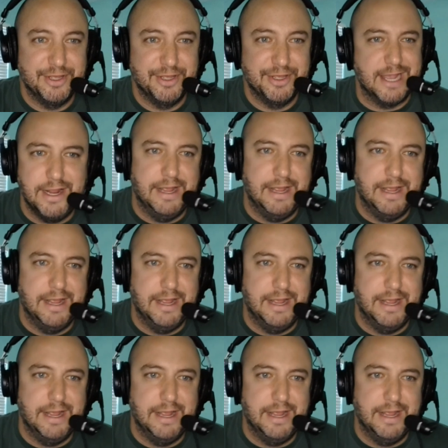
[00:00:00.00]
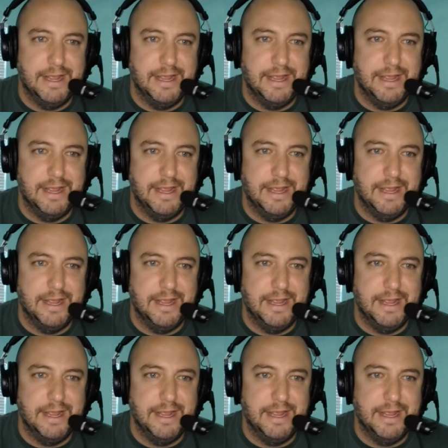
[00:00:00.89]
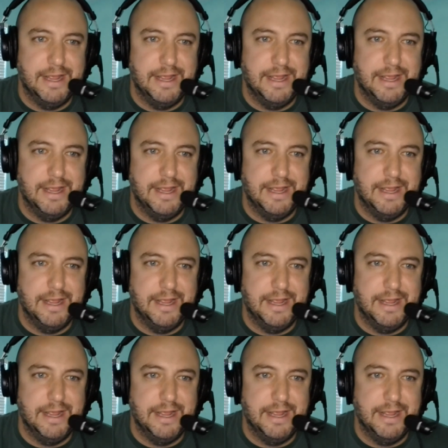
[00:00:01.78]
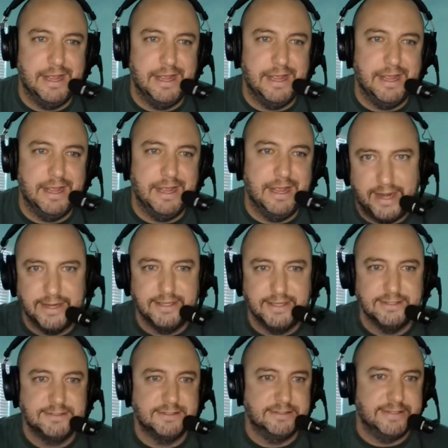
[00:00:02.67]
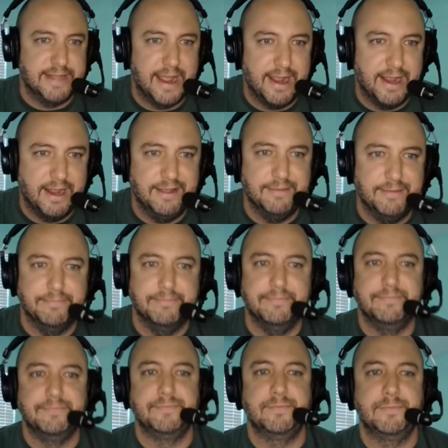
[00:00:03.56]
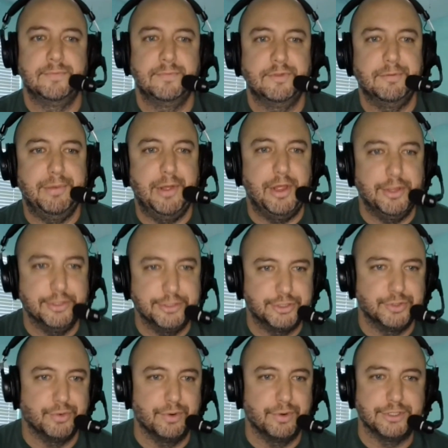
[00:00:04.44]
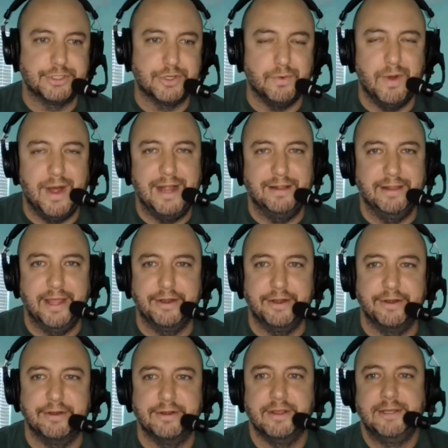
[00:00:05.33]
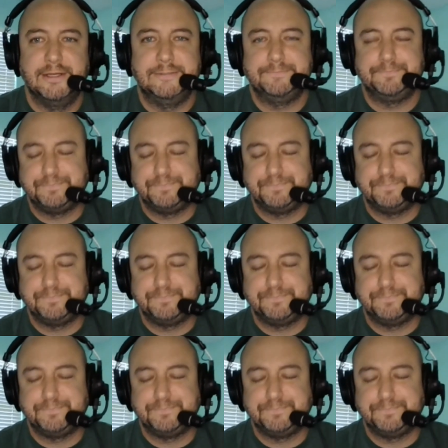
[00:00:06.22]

you've got names like Curry, Ron, Bradley Beal, Kevin Durant, Giannis, Dame, Paul George, Kawhi Leonard.